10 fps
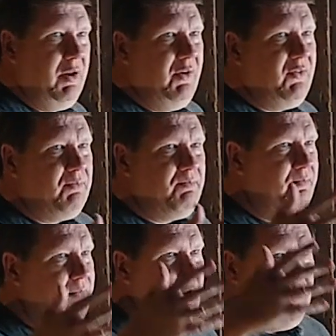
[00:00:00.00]
He's,
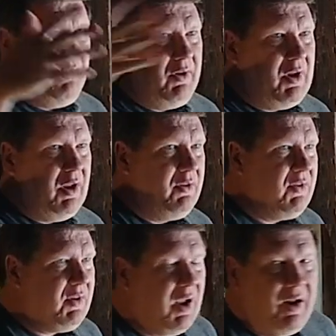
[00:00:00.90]
you know, the
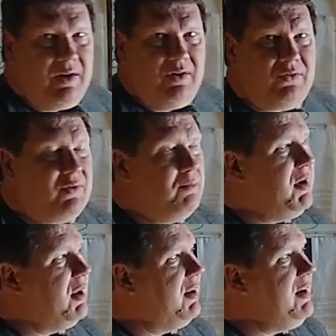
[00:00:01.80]
guy used to
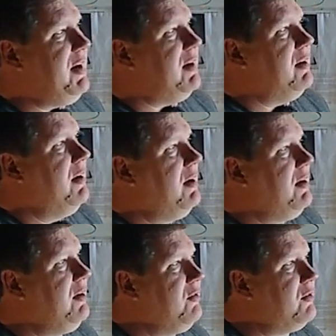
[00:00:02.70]
be elite.
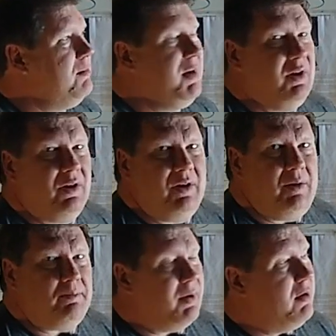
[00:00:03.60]
He used to be an
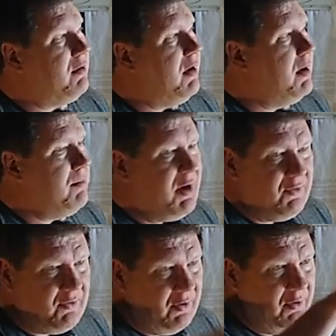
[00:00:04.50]
elite program.
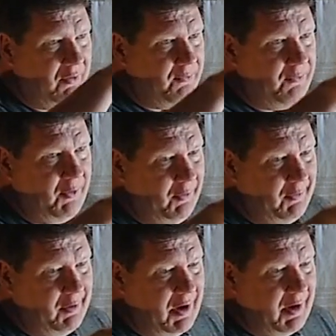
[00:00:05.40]
Now starting to
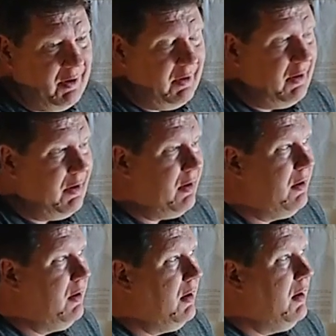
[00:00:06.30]
filter out of
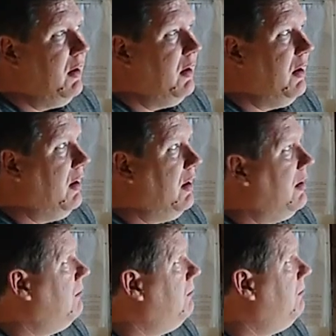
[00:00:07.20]
there.
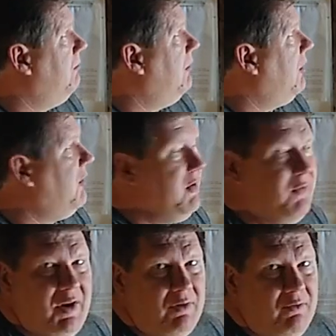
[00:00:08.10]
Let's see
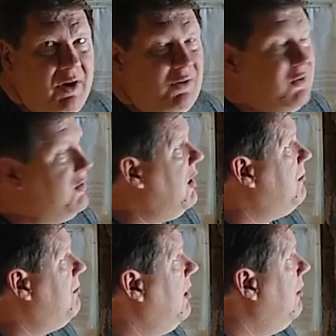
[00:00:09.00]
if he can right the
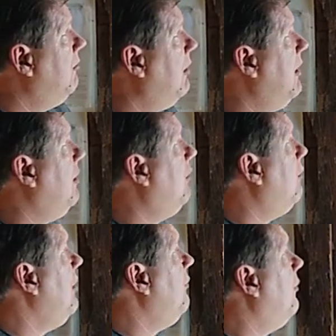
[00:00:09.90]
ship. We'll lay the
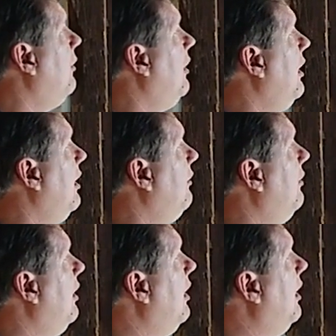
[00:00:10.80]
24.5.